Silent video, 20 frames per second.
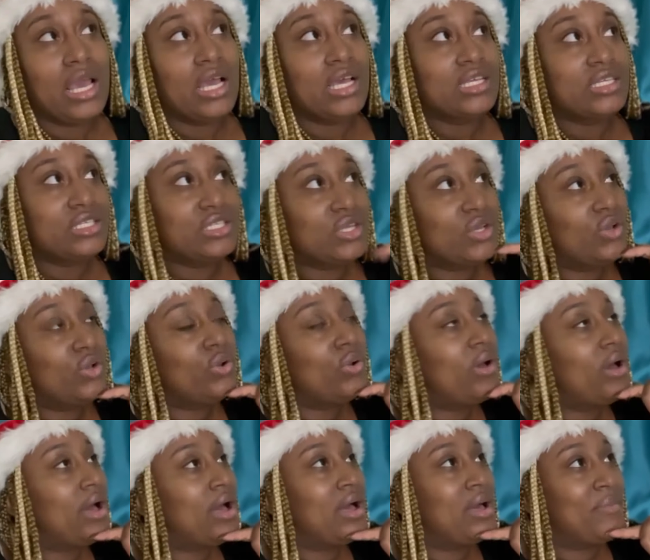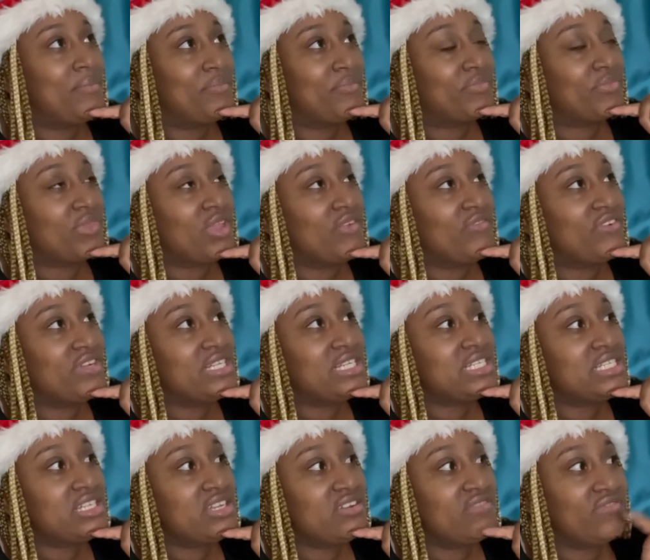So um, for
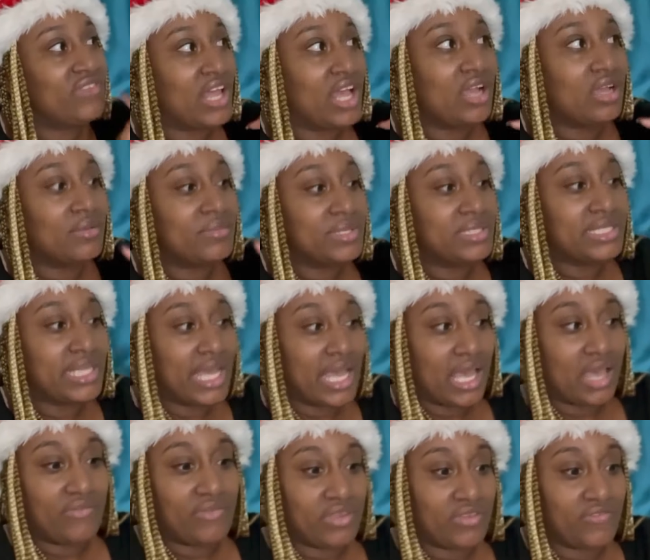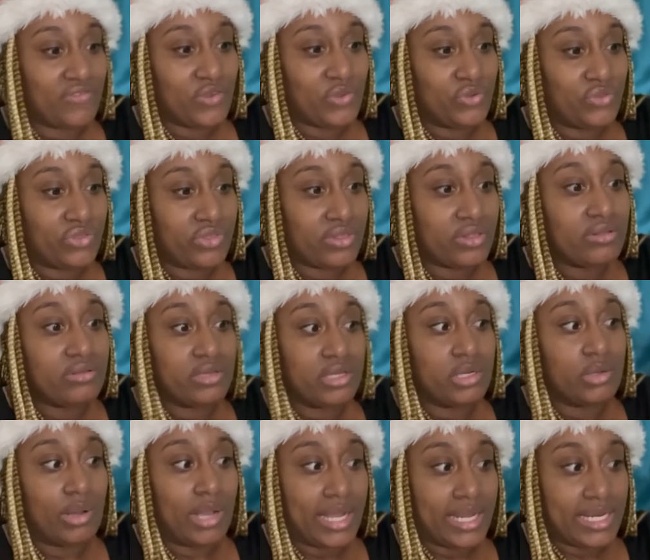this year of Vlogmas, I have a few, you
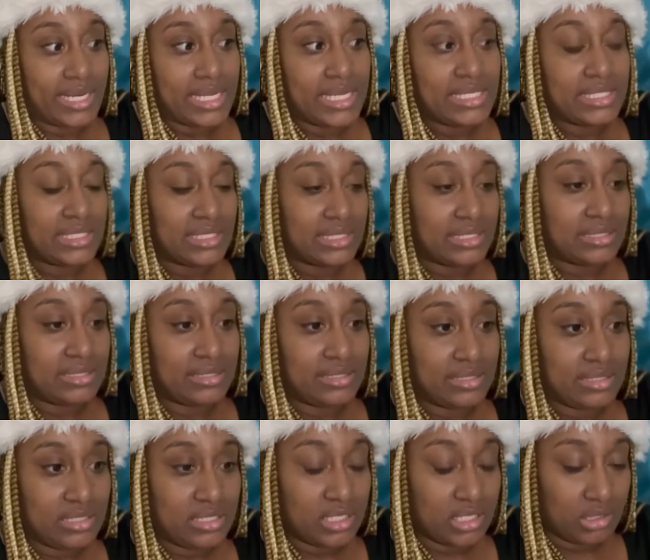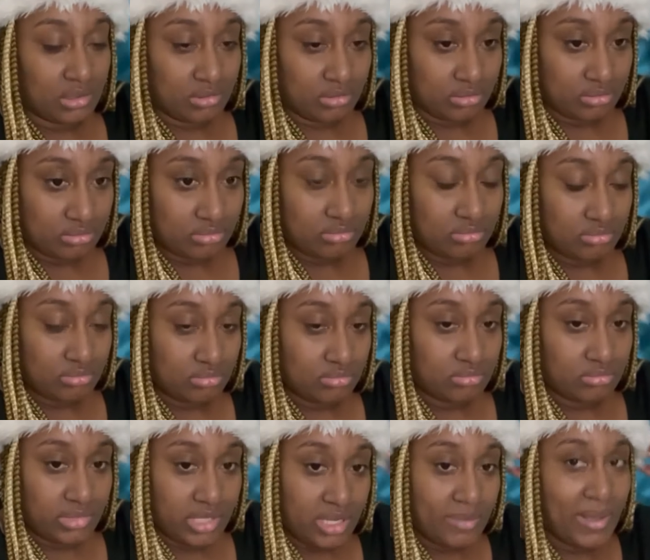know, ideas, you know,
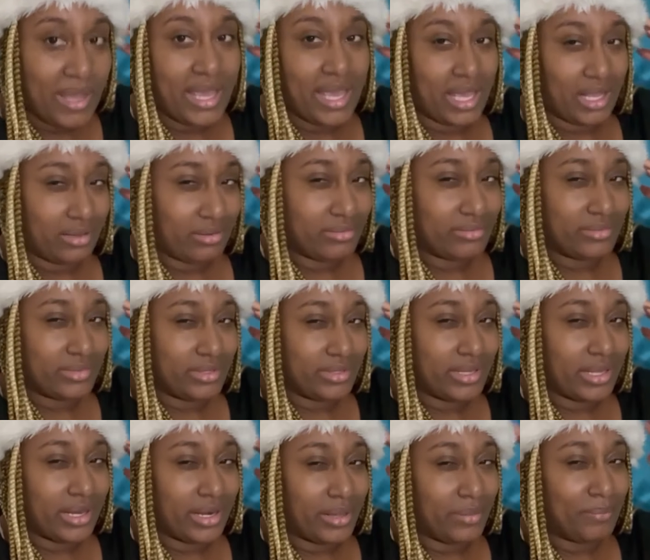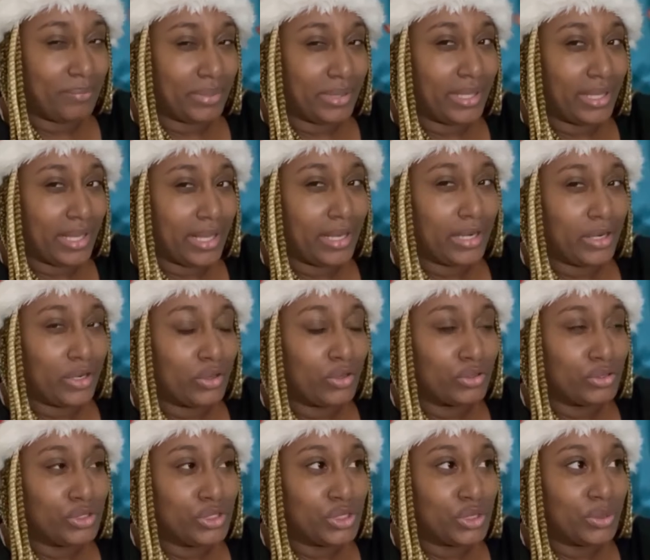in my head that I'm planning
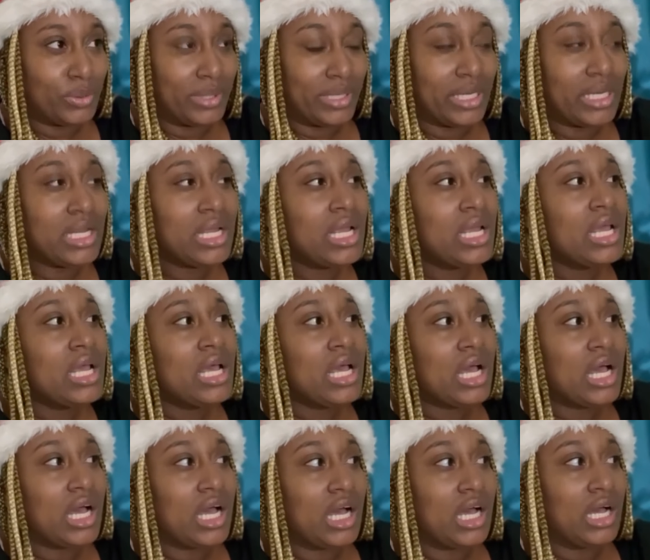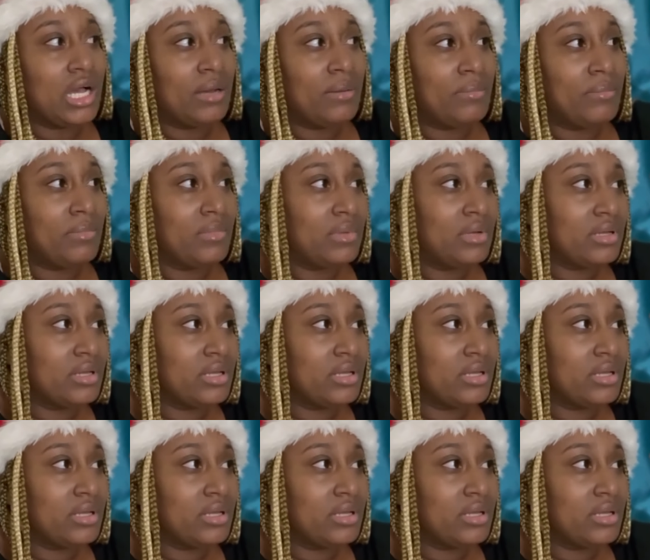on doing. Um,